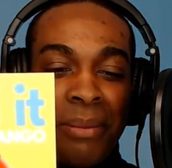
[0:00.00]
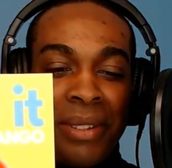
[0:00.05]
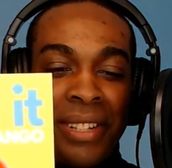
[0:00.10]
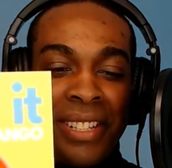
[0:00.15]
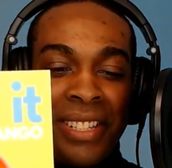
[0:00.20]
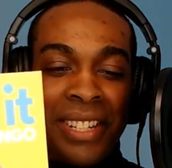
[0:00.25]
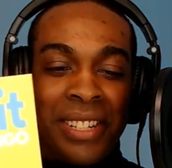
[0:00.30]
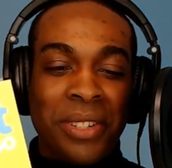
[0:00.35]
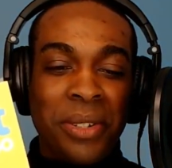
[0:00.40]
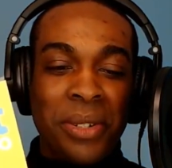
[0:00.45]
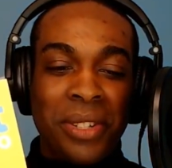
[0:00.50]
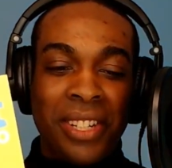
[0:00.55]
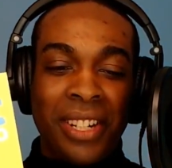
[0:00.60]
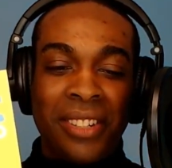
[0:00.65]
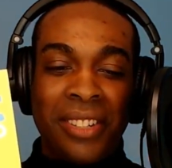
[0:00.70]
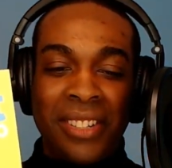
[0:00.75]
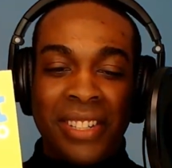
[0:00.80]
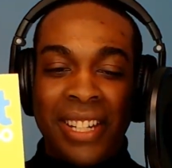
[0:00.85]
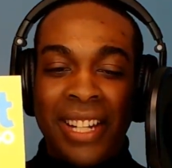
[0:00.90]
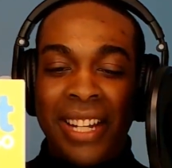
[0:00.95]
It's a new
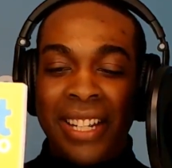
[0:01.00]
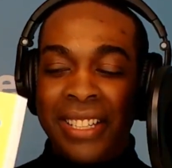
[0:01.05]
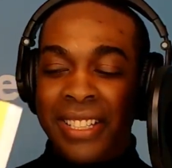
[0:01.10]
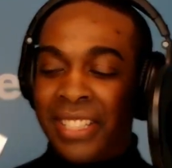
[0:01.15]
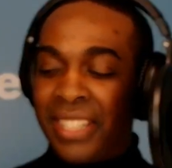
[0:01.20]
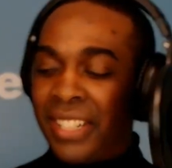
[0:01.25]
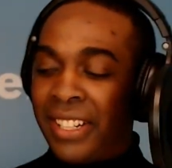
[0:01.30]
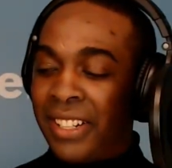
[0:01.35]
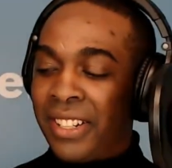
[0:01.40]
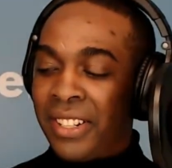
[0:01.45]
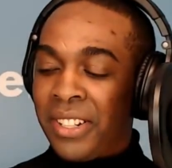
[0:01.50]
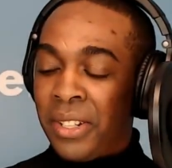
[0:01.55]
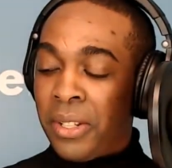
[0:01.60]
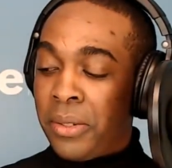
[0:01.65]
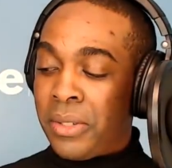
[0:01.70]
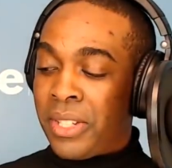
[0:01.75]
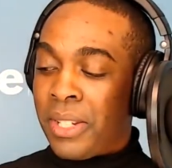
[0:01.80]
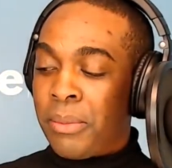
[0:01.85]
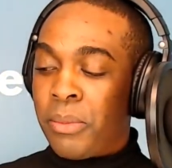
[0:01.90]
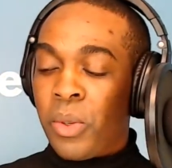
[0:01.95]
seller's guide to
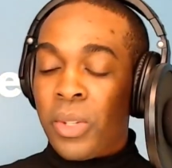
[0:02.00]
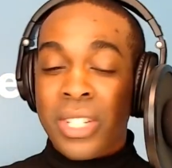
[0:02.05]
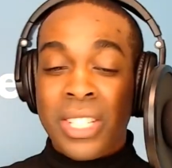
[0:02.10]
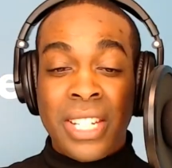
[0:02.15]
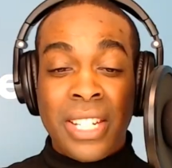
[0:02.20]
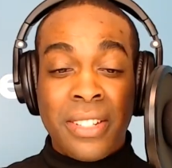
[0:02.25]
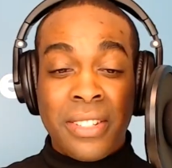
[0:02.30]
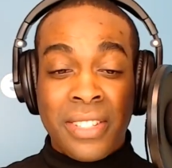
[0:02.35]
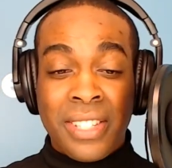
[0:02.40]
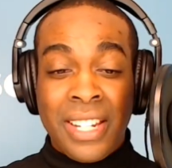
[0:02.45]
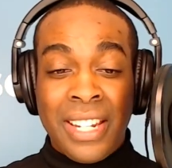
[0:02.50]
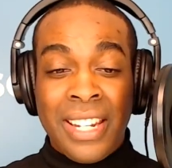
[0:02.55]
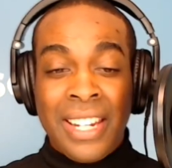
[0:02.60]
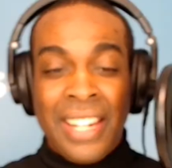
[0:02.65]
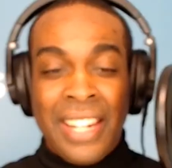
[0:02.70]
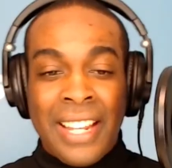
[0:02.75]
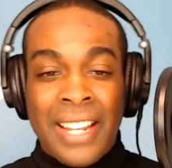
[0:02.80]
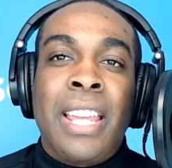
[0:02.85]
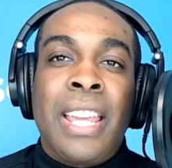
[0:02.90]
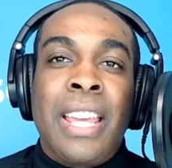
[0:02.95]
closing more deals.
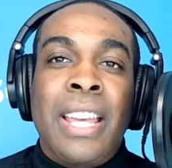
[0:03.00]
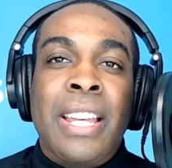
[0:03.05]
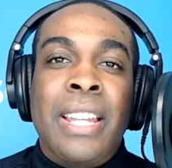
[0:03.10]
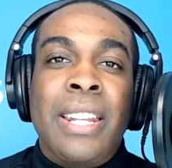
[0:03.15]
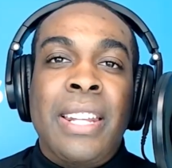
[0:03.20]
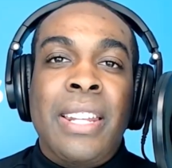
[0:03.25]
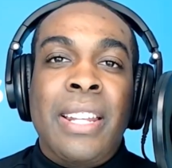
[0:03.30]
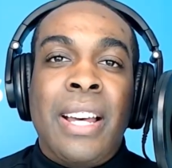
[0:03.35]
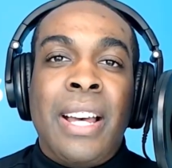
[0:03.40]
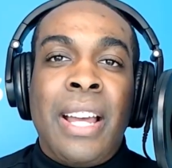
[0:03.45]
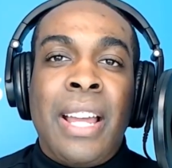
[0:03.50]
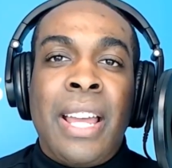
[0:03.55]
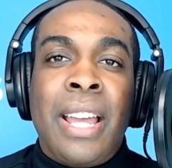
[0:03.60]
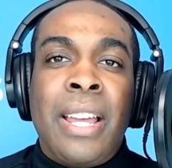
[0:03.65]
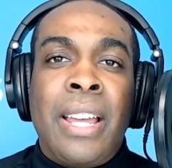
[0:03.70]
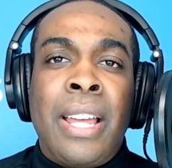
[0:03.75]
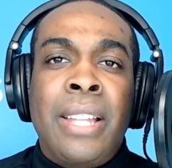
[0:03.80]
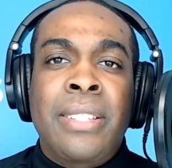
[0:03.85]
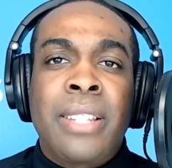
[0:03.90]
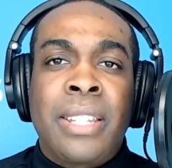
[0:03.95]
And
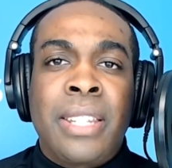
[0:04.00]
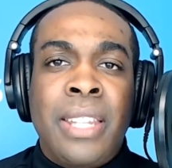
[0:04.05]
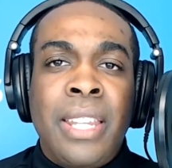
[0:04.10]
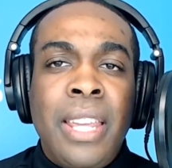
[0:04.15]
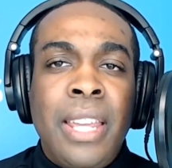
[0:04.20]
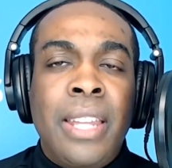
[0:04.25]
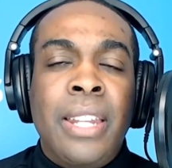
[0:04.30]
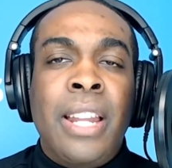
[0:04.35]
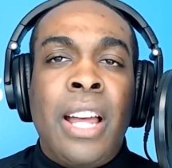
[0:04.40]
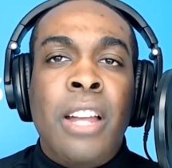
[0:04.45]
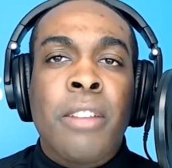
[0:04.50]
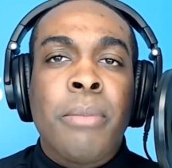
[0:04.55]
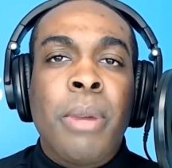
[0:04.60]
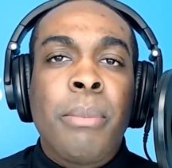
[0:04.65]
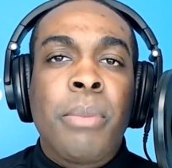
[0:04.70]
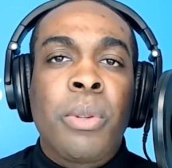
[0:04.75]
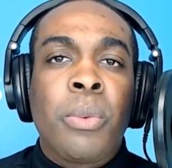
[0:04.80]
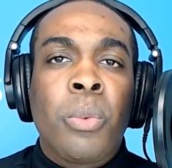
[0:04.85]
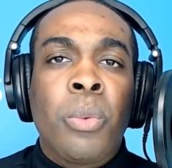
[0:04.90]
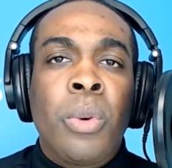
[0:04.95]
as a kid, I
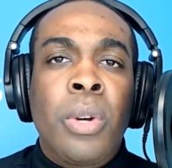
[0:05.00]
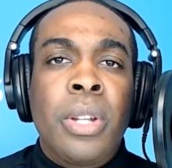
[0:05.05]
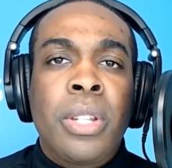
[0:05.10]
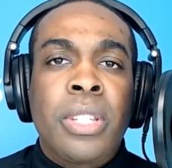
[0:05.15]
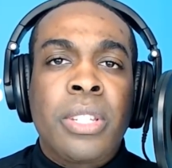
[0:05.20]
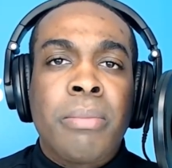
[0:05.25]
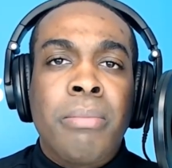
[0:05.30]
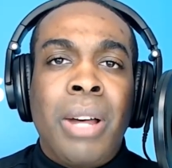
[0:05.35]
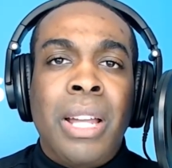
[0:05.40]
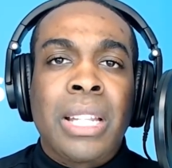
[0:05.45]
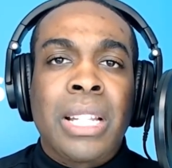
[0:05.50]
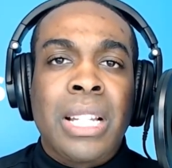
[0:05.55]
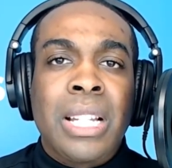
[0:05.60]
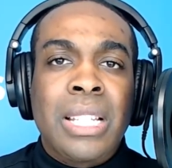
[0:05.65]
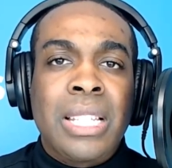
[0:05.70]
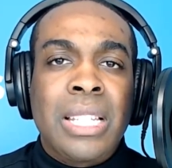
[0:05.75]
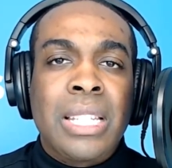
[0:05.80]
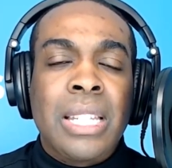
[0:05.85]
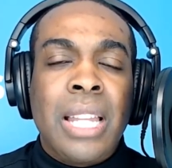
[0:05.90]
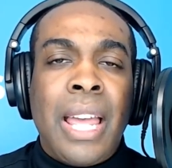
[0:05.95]
remember once my
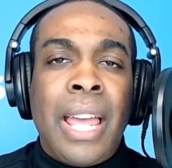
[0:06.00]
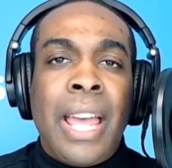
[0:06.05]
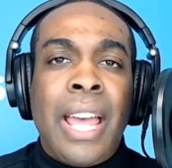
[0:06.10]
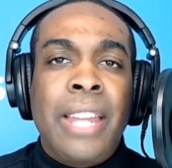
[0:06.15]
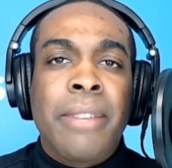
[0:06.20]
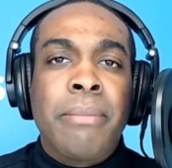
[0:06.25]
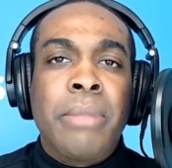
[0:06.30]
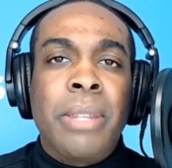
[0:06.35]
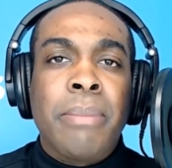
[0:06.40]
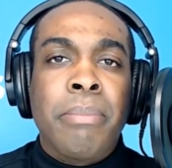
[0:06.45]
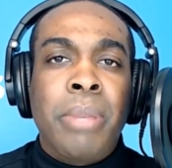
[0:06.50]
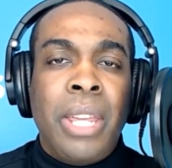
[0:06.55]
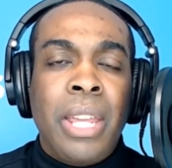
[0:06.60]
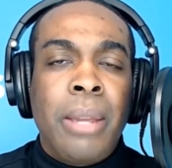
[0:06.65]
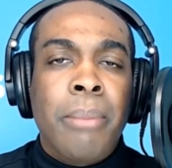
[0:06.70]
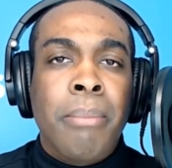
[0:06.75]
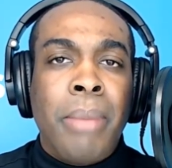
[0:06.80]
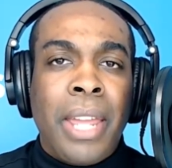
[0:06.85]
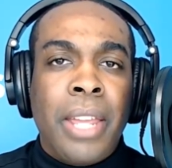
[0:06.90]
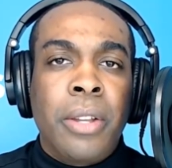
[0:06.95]
cousin had me
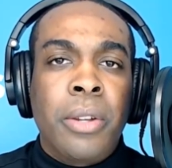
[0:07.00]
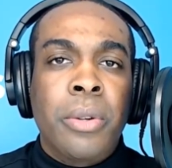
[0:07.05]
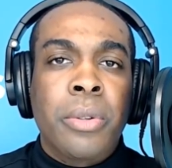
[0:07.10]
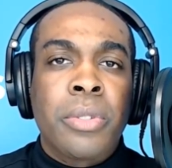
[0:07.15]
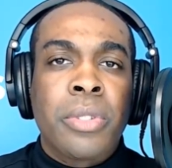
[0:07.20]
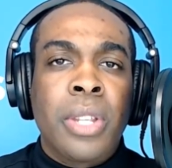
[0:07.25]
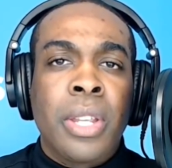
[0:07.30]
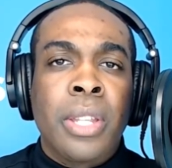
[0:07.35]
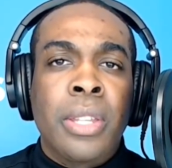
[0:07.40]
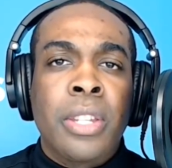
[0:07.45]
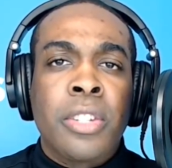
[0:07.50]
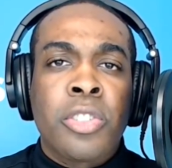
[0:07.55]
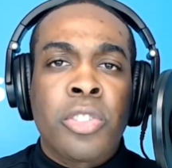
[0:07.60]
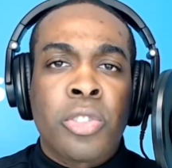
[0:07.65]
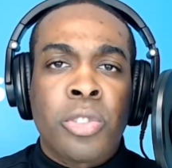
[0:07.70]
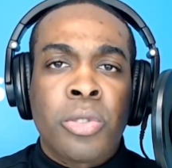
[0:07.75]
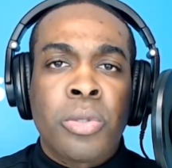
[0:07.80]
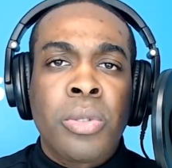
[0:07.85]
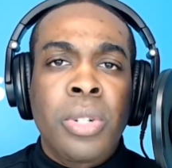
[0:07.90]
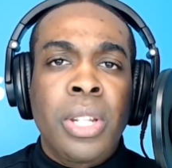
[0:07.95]
pick mangoes in this
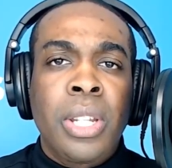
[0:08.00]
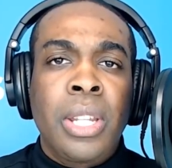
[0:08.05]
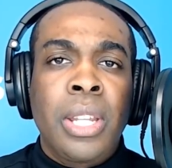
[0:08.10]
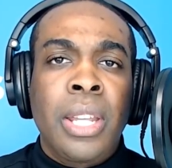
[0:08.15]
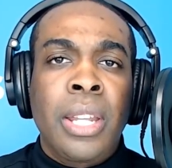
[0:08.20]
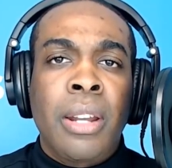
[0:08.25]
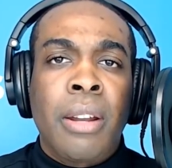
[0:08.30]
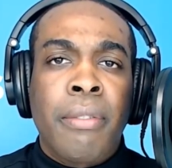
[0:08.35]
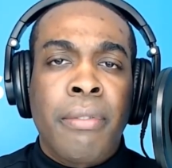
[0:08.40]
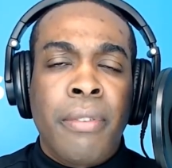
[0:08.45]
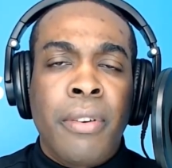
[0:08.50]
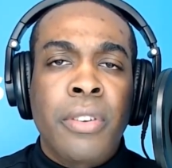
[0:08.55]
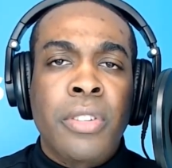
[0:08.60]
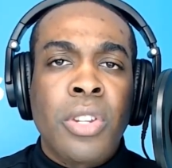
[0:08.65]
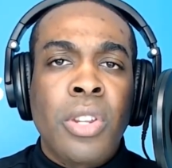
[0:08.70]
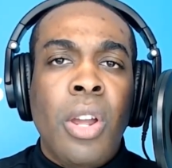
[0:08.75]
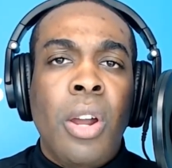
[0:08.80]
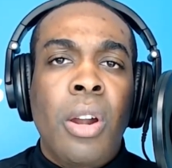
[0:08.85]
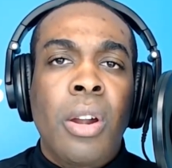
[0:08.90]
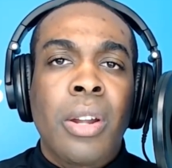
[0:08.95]
tree in our front
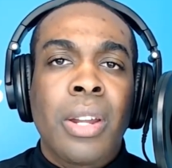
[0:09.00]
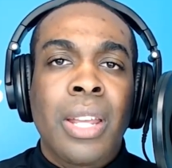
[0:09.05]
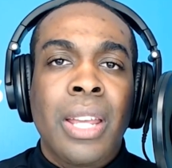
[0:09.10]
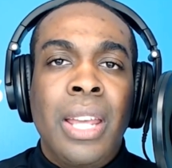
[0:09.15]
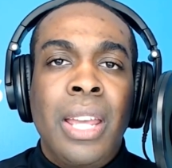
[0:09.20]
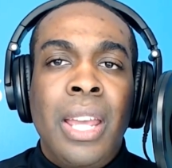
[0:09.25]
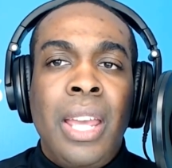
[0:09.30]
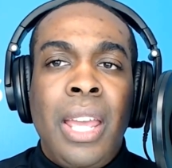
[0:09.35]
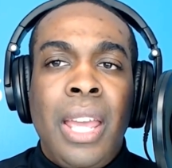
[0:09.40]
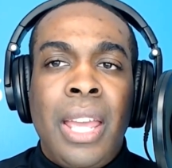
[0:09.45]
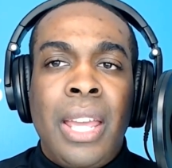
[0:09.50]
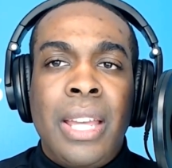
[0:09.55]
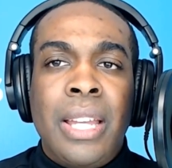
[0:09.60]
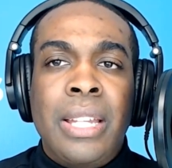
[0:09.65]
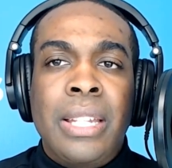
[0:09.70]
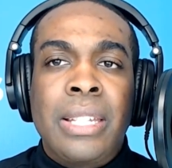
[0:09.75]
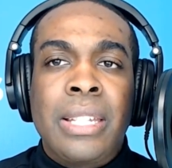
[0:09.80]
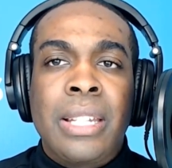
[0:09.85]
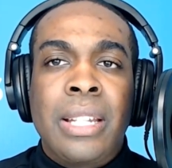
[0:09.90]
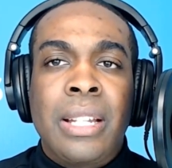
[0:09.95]
yard.
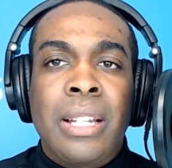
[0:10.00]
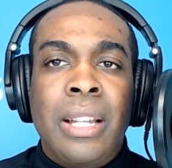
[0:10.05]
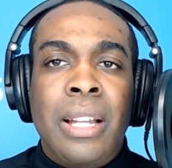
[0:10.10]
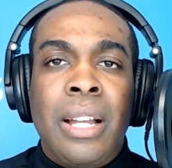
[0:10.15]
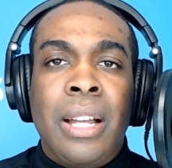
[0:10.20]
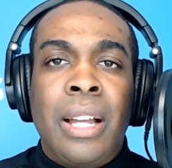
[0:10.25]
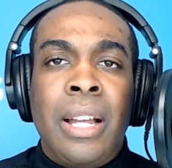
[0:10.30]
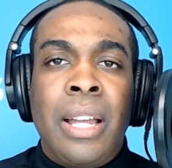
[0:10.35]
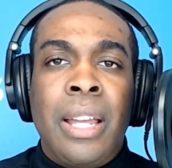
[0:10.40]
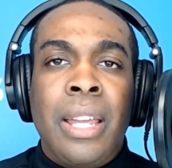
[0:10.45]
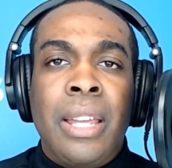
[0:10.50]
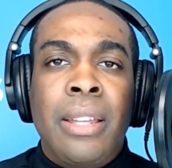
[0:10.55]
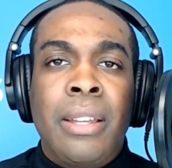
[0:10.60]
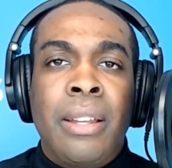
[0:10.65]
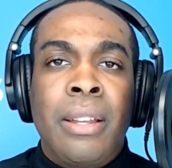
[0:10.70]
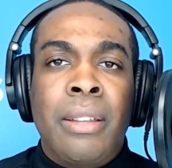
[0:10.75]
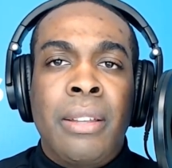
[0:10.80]
And I